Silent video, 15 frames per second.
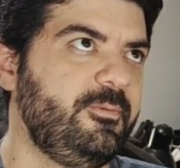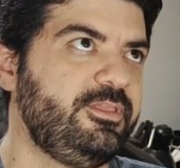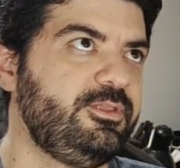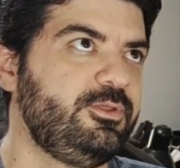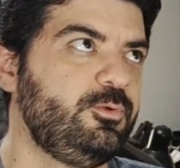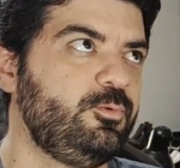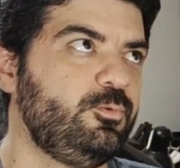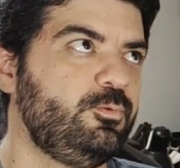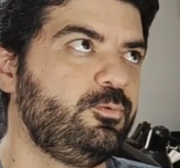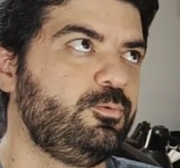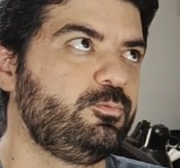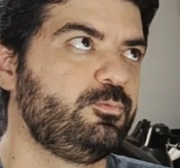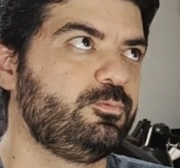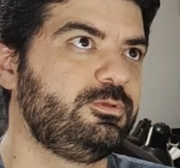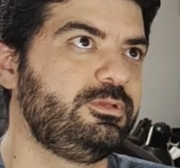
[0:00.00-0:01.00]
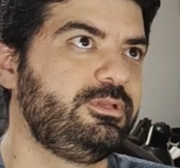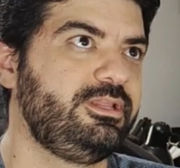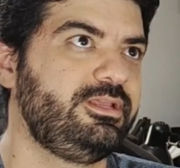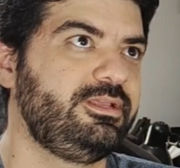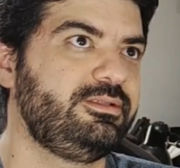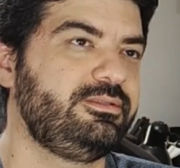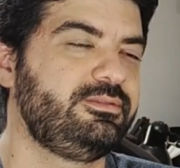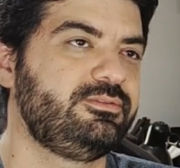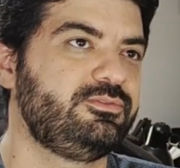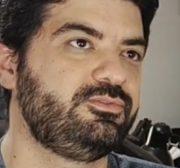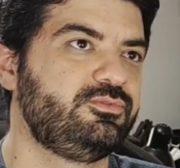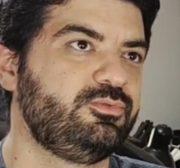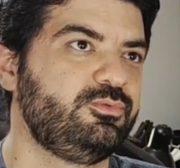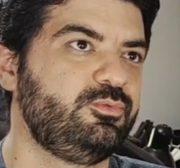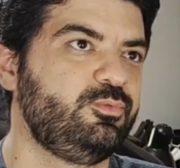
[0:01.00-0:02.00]
You need
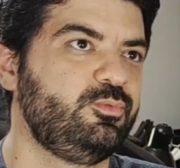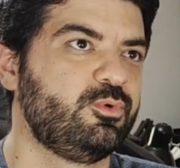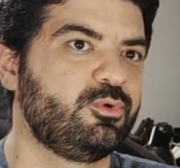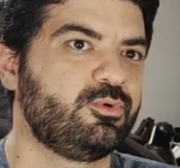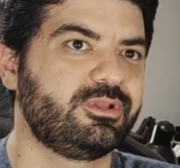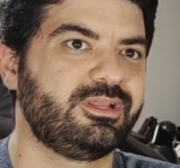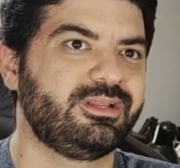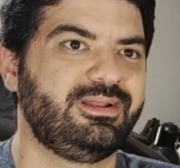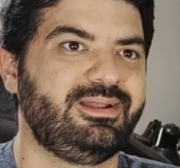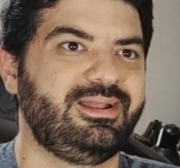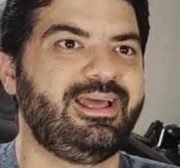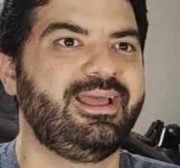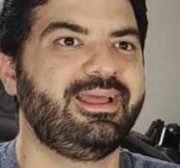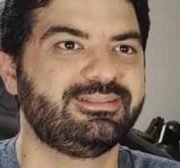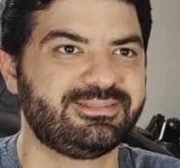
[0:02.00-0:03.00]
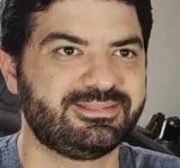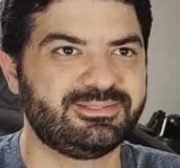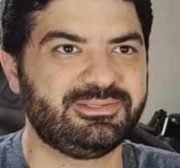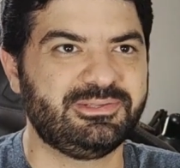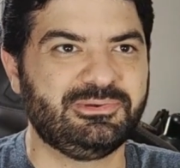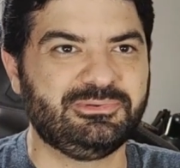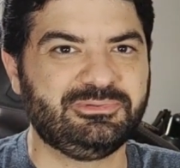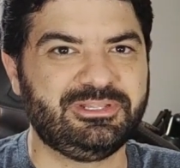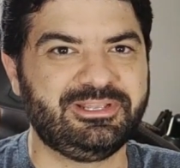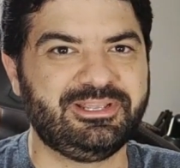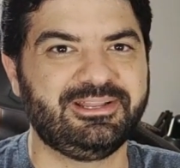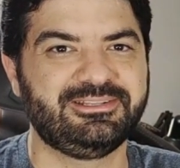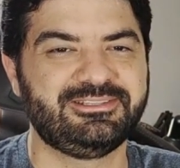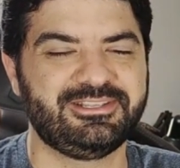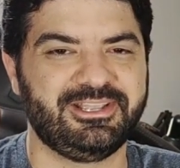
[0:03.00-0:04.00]
to work less on
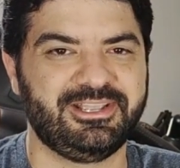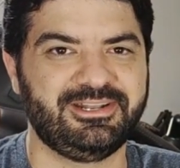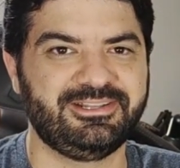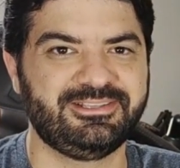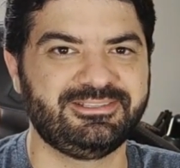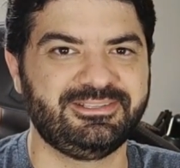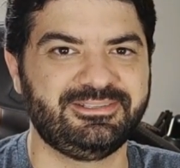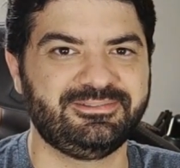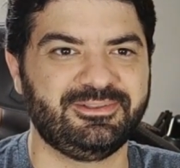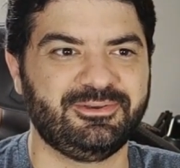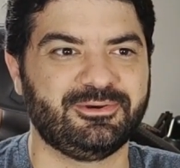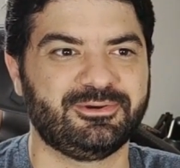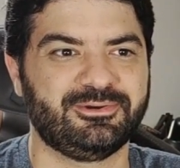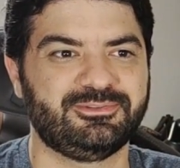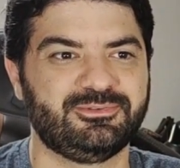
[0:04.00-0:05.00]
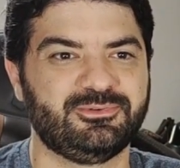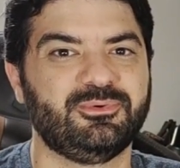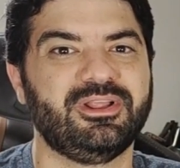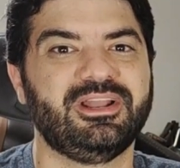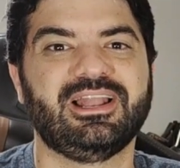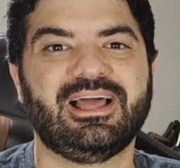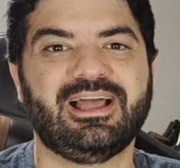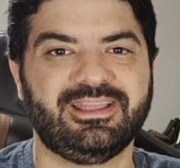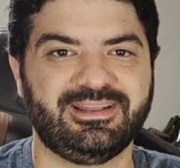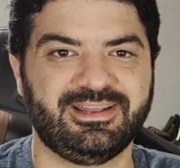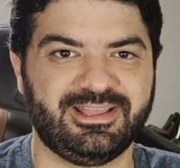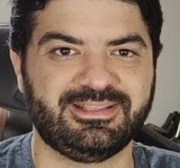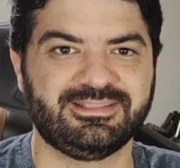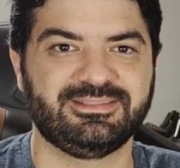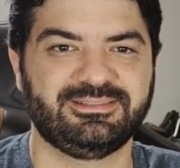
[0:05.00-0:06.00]
the anti-aliasing, or to rely
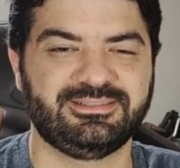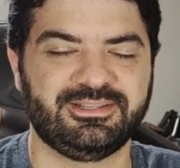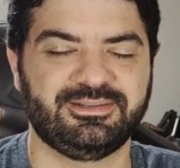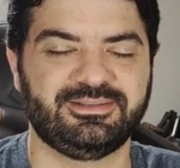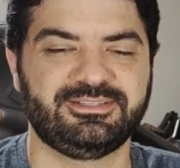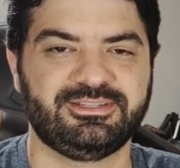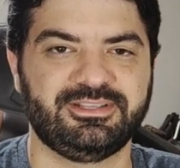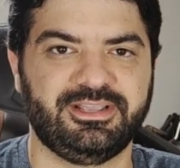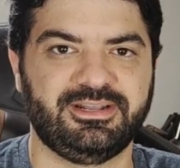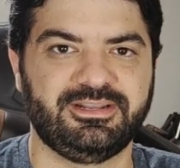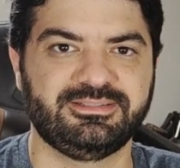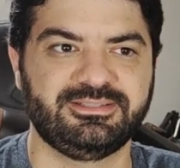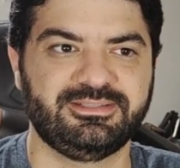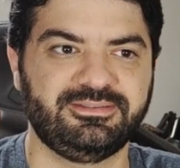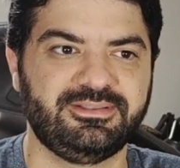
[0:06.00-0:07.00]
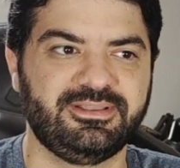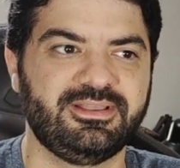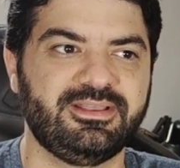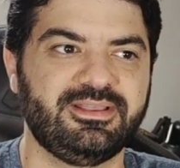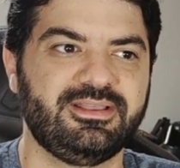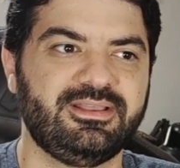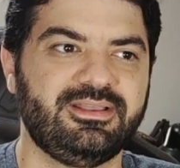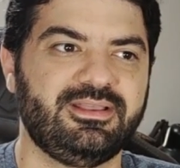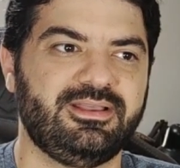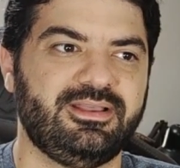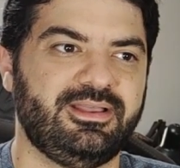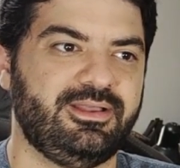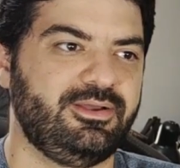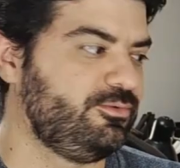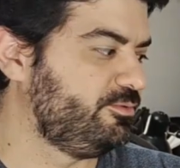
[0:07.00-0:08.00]
less on the anti-aliasing
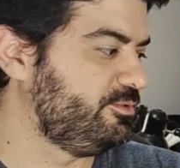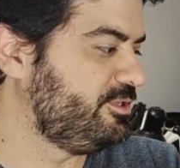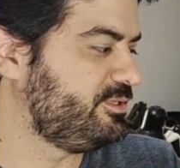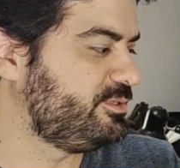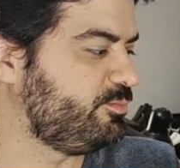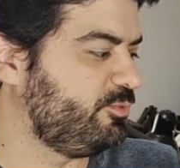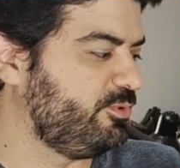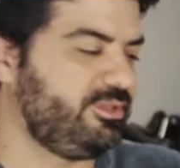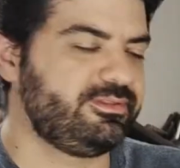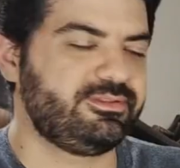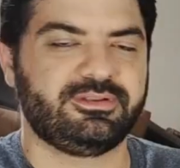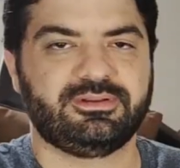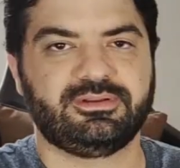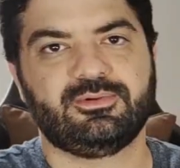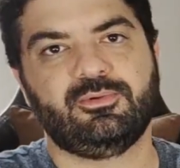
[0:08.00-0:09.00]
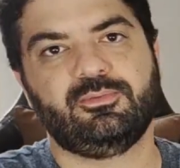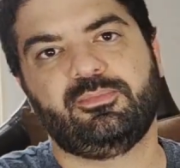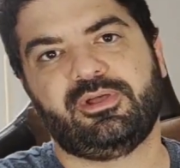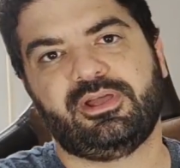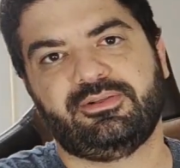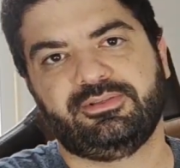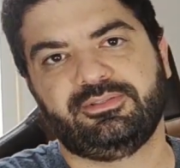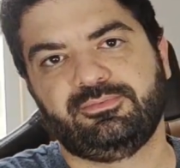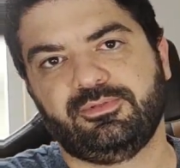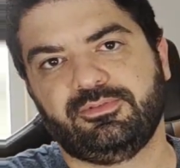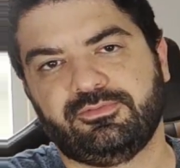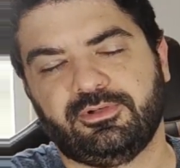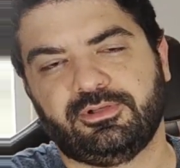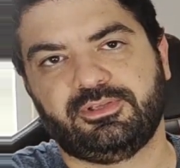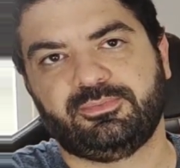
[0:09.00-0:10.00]
on this printer compared
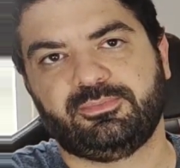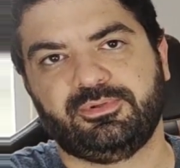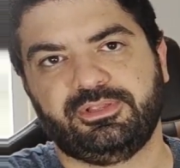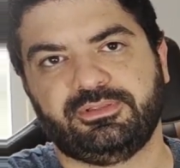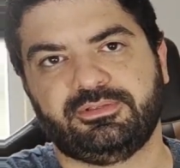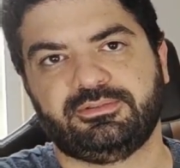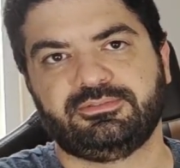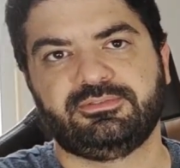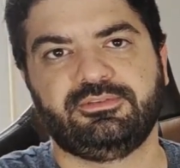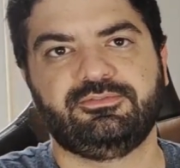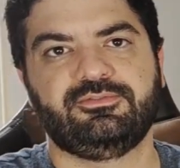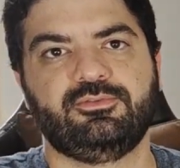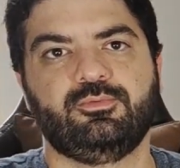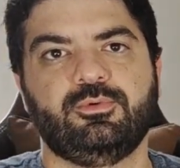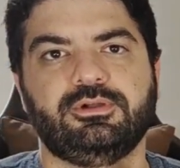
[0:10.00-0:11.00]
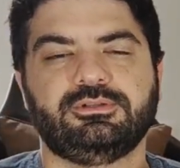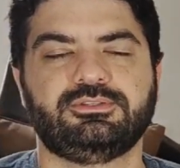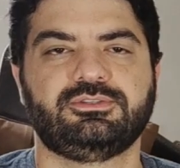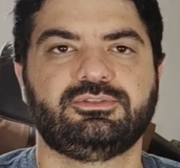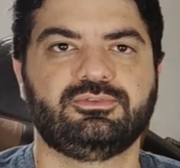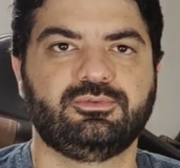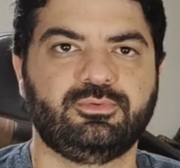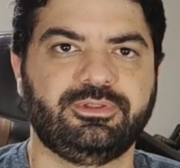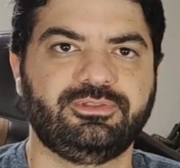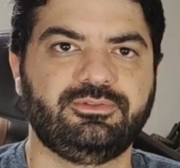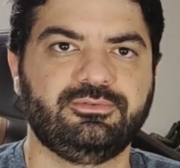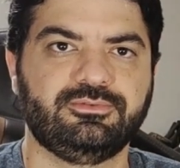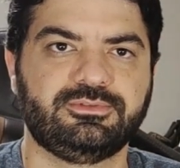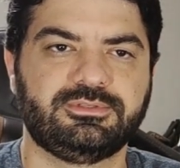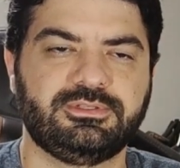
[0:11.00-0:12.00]
with other printers if you want to
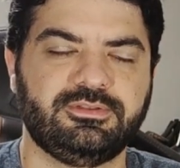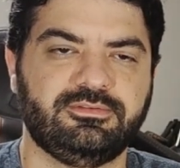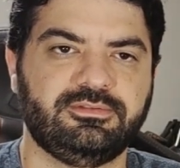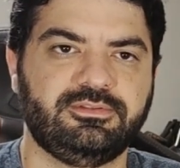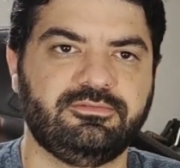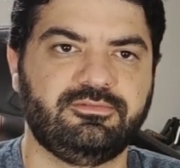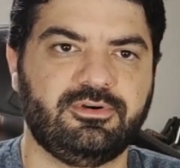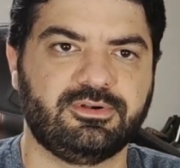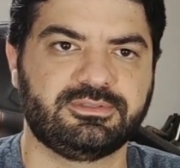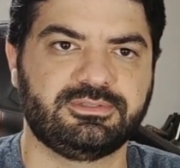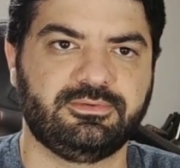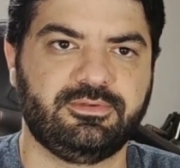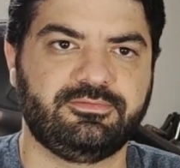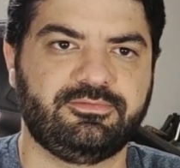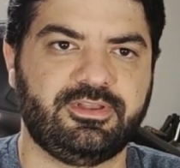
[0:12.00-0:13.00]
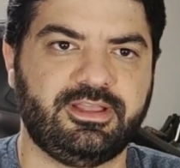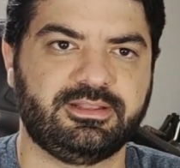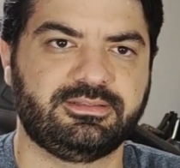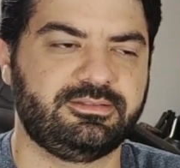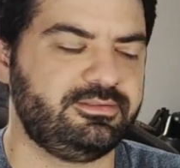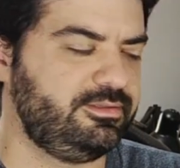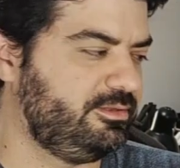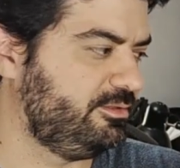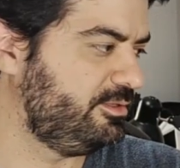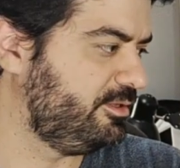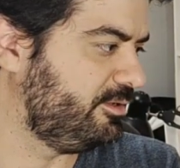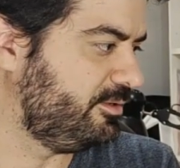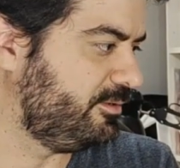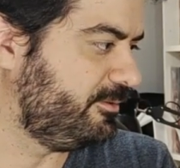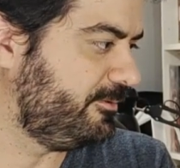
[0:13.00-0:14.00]
reduce the voxel effect in
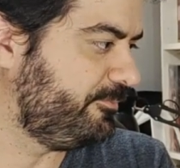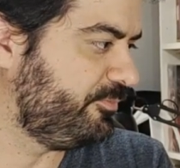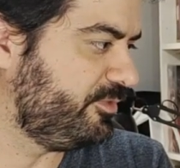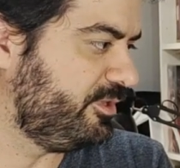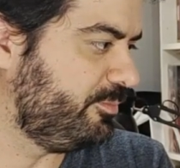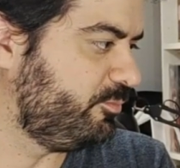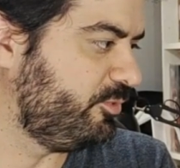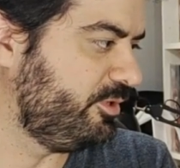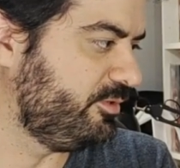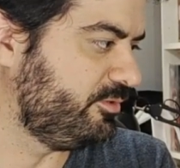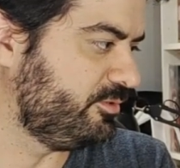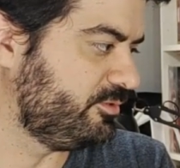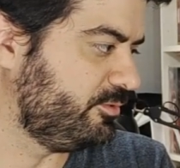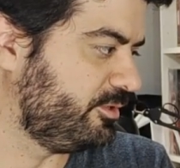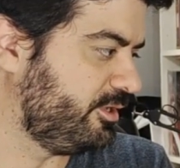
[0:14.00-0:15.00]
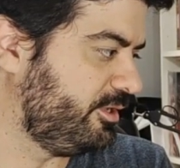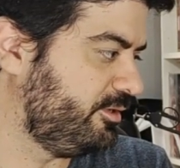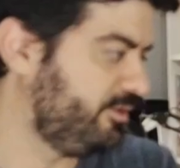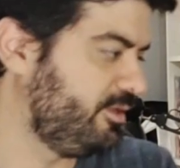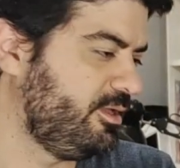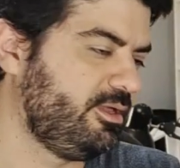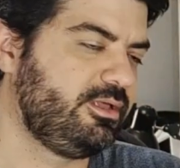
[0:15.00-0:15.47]
the printers, okay?